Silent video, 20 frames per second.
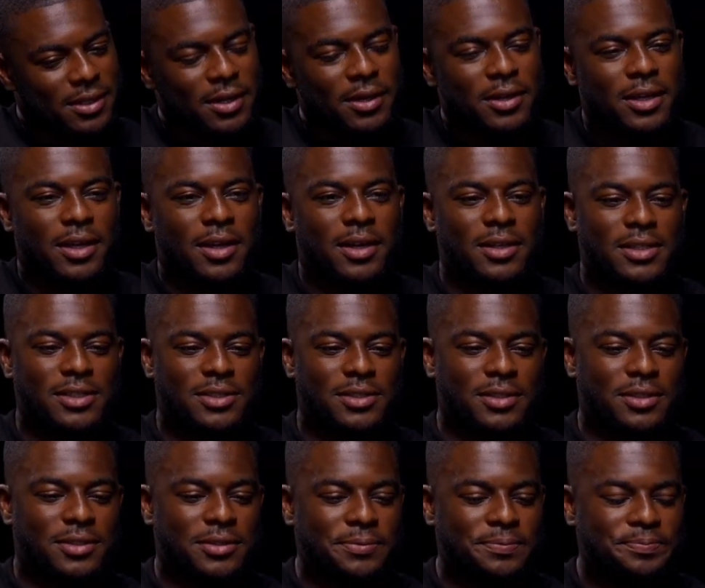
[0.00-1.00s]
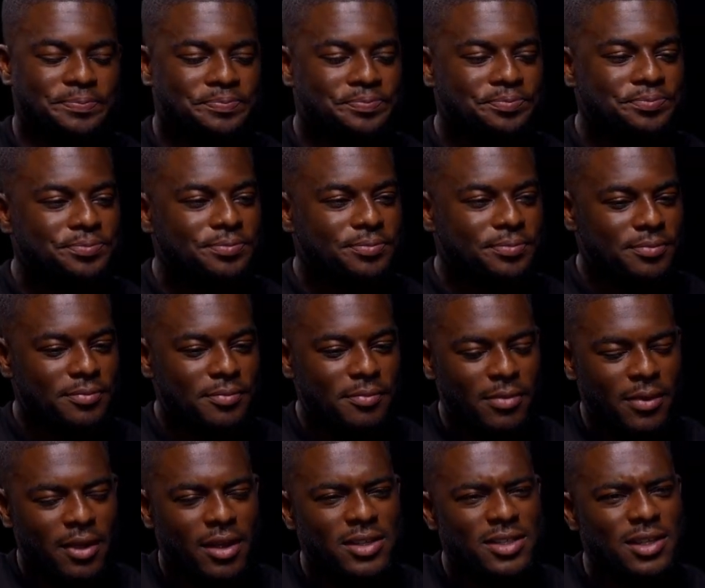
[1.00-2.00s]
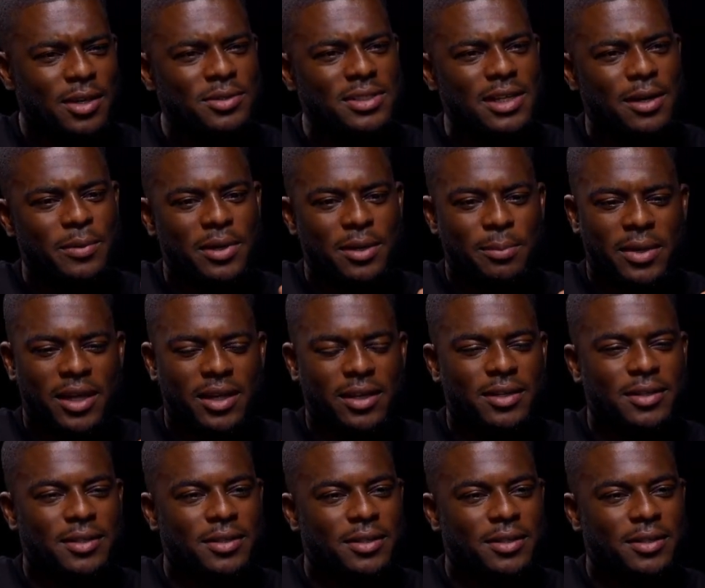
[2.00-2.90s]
Okay, understood. So how was that wing, mate?